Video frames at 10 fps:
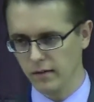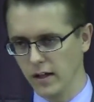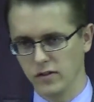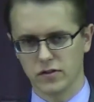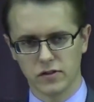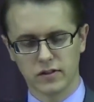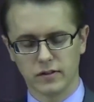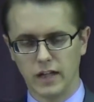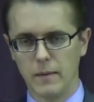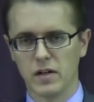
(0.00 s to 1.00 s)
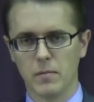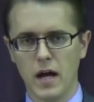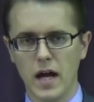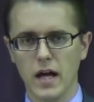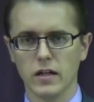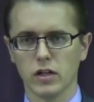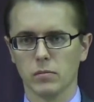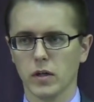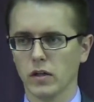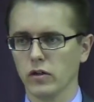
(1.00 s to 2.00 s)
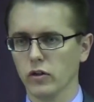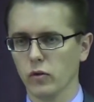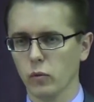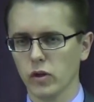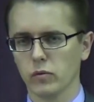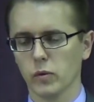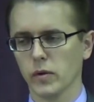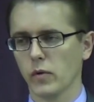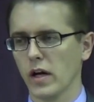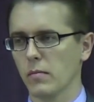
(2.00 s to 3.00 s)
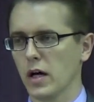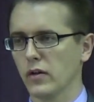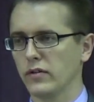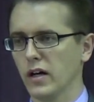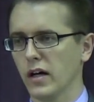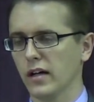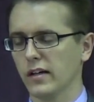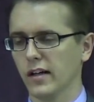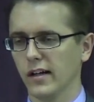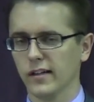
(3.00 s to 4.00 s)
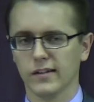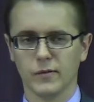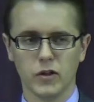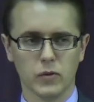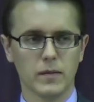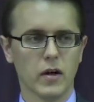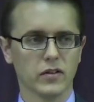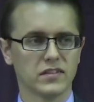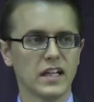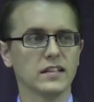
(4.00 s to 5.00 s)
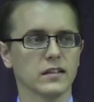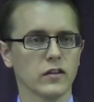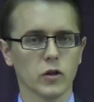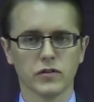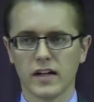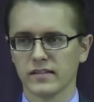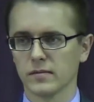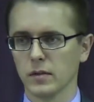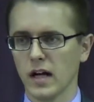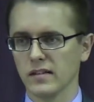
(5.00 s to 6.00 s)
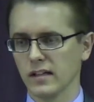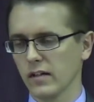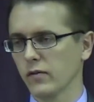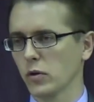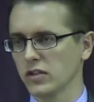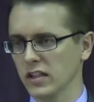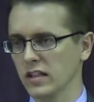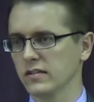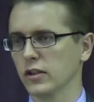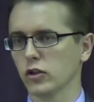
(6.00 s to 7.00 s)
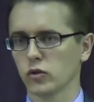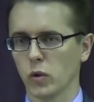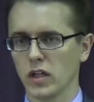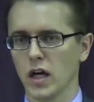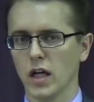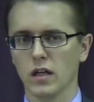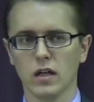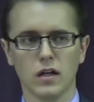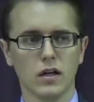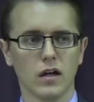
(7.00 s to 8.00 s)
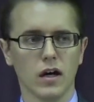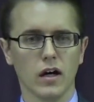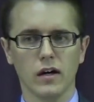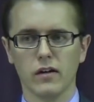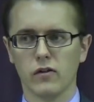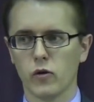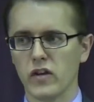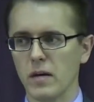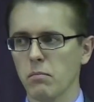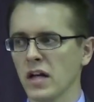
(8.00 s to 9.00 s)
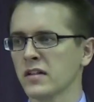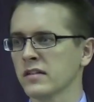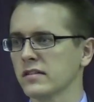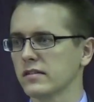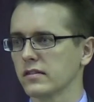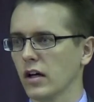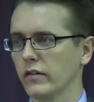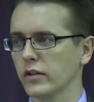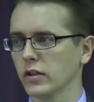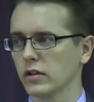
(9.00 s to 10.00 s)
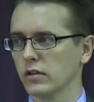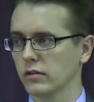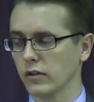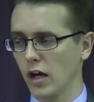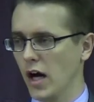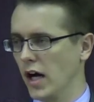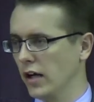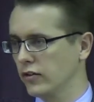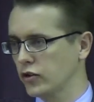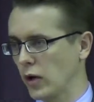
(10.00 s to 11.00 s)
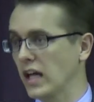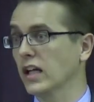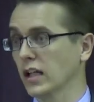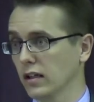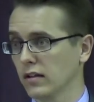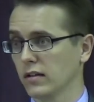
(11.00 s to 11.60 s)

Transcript: It just came into my head here, but what did we read about, uh, uh, when you read about Satan in the Old Testament, Isaiah fourteen, Ezekiel twenty-eight, uh, through the abundance of your uh, trading,